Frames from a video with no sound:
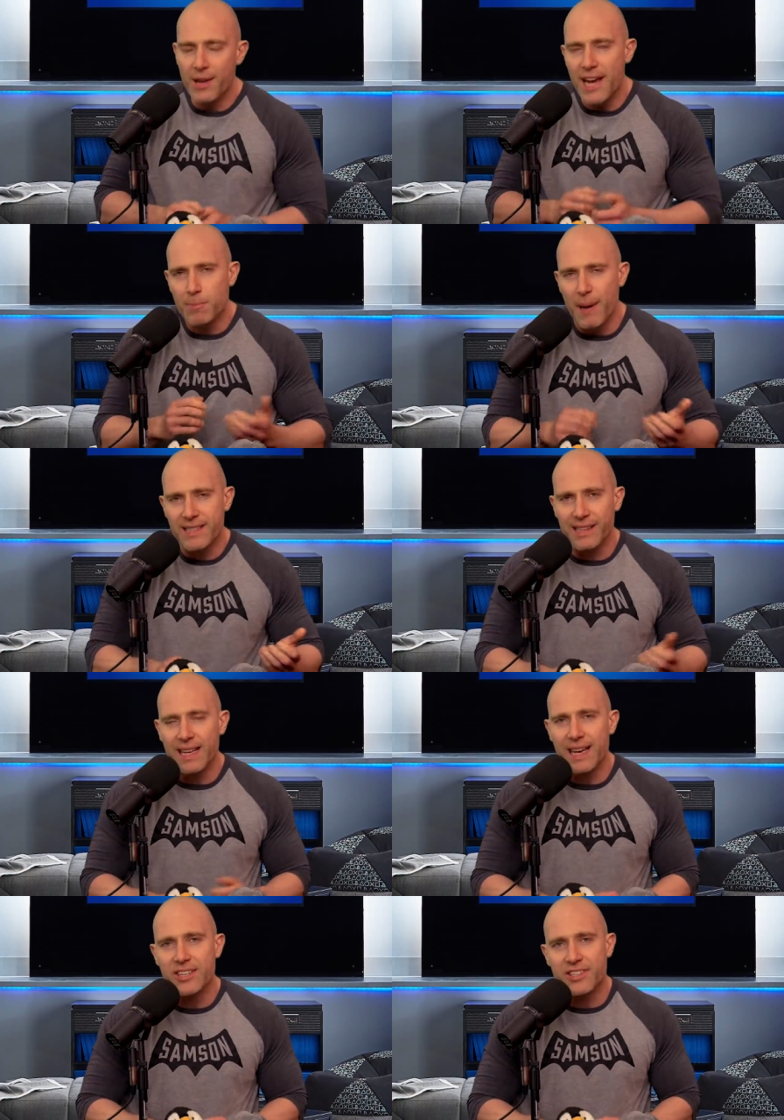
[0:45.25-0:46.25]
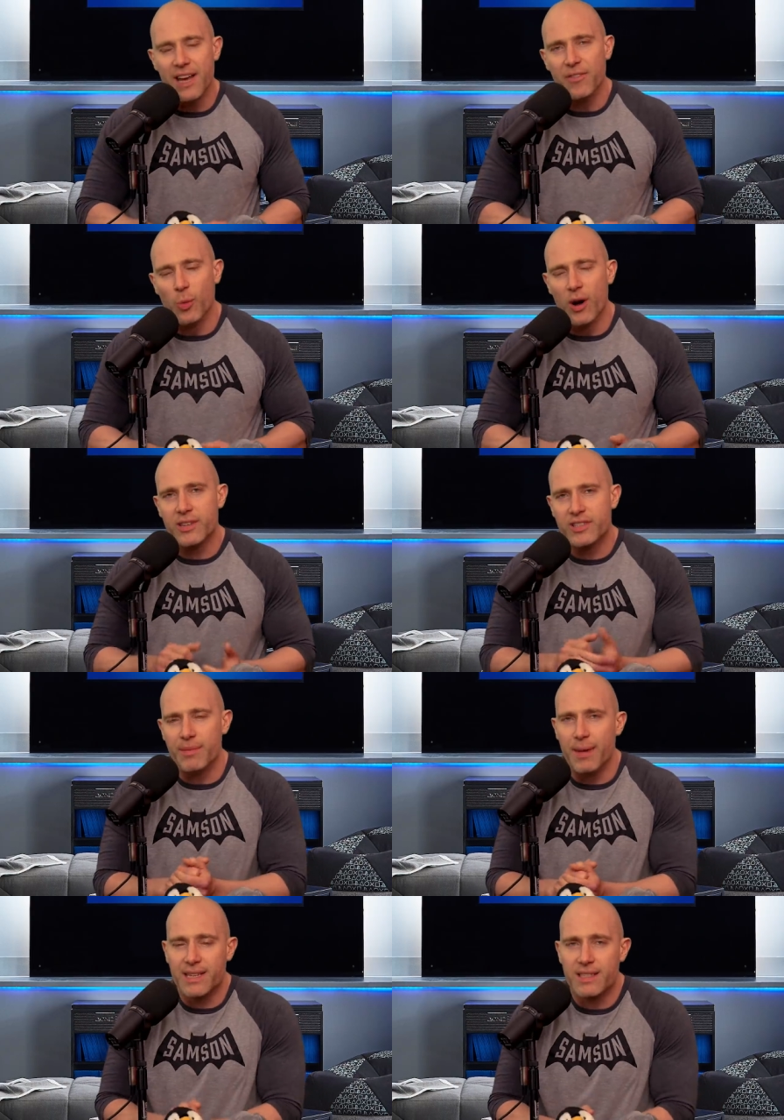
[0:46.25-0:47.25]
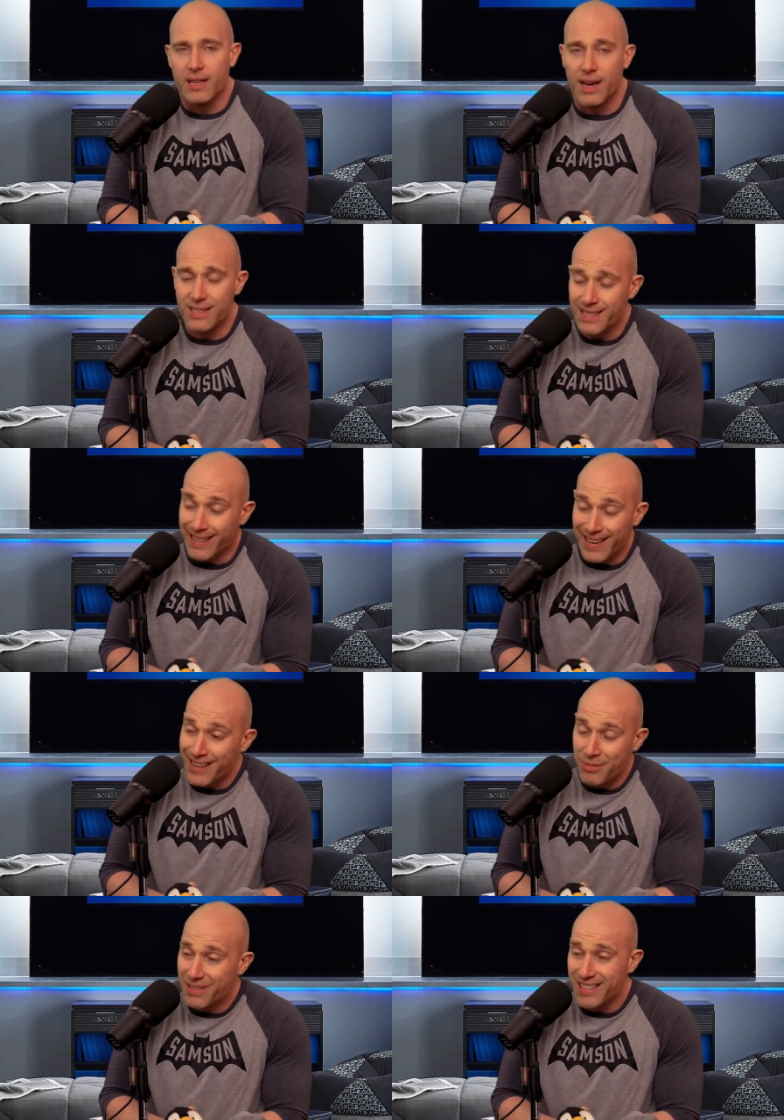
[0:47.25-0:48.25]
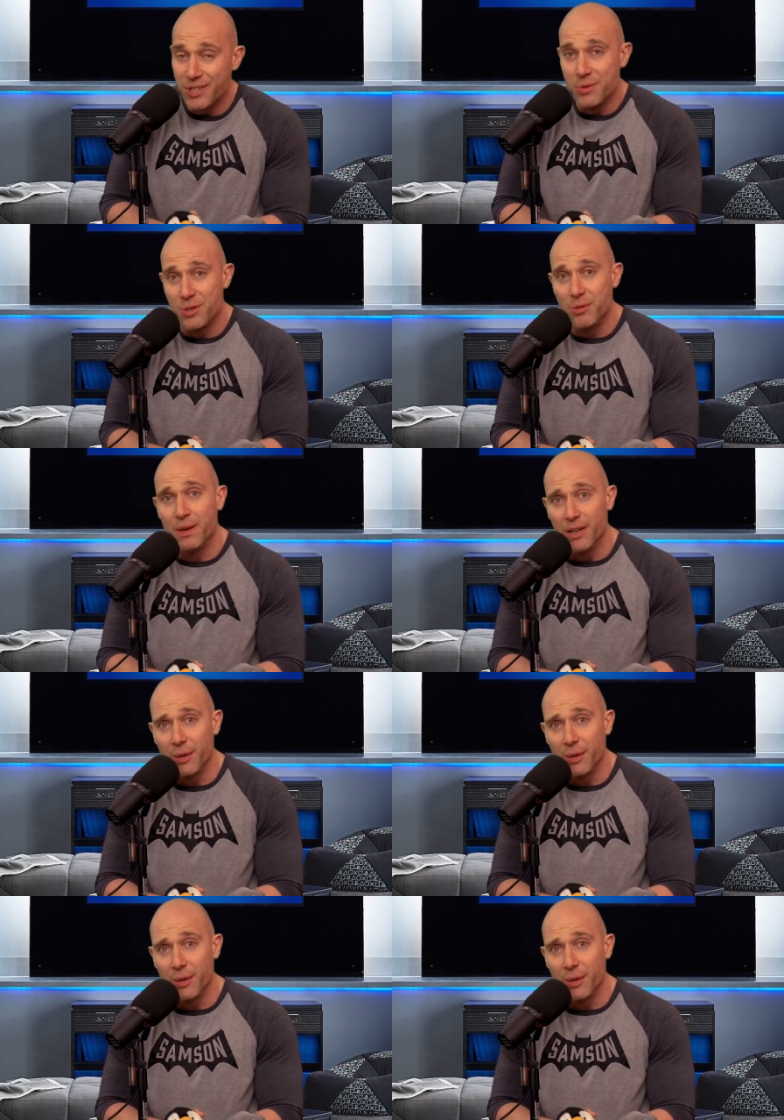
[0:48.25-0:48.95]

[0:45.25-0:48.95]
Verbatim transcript: yes, basically here's seven worst gym exercises that I don't think you should be